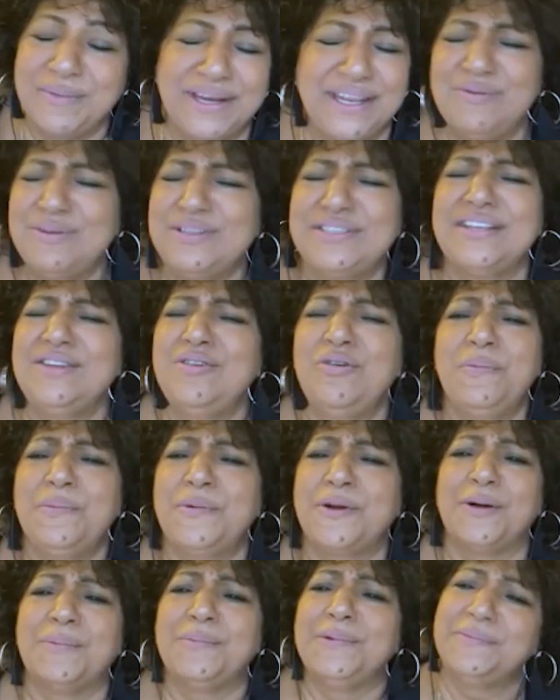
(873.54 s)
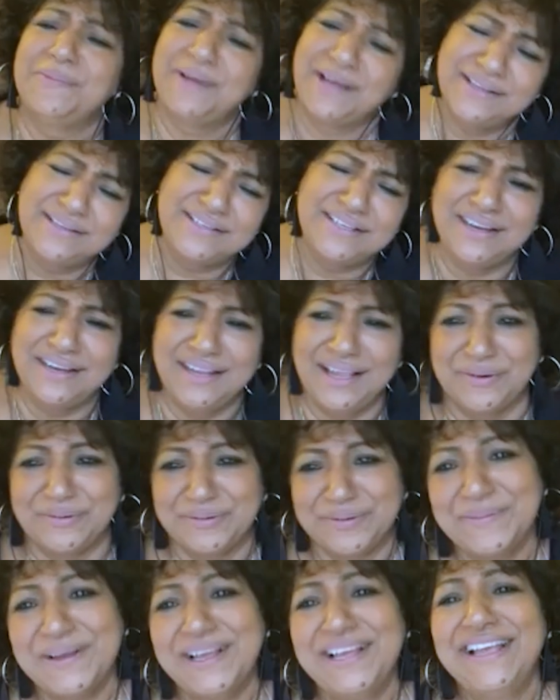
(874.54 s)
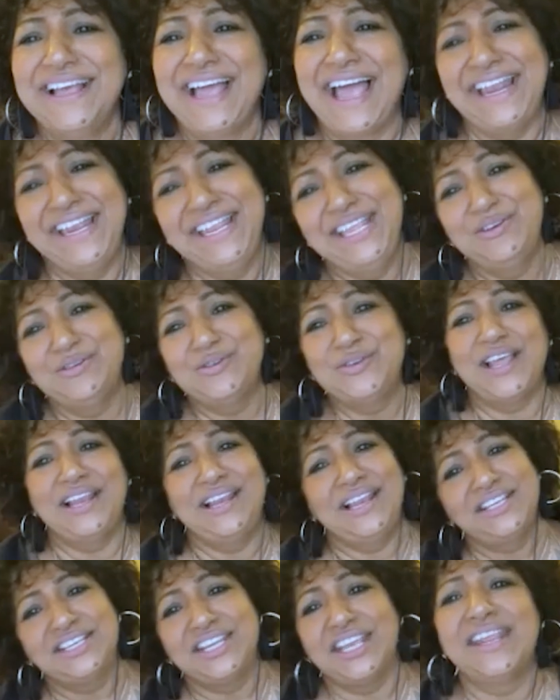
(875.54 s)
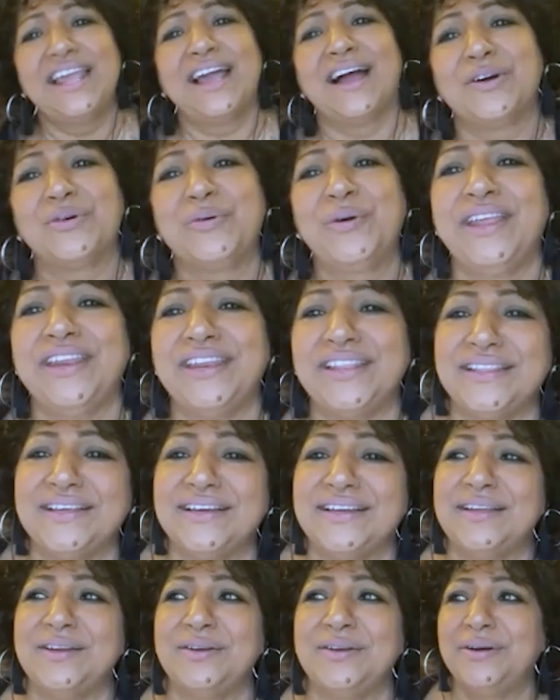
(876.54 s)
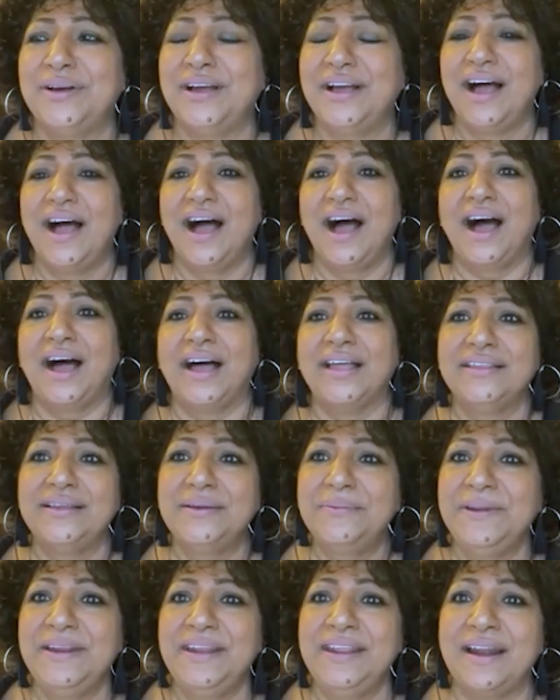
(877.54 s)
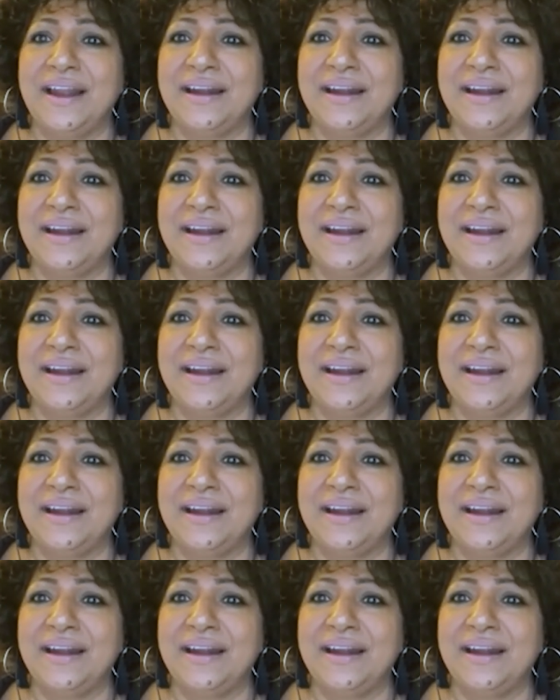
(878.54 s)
and he would say, no problem. And he used to say, you know, husband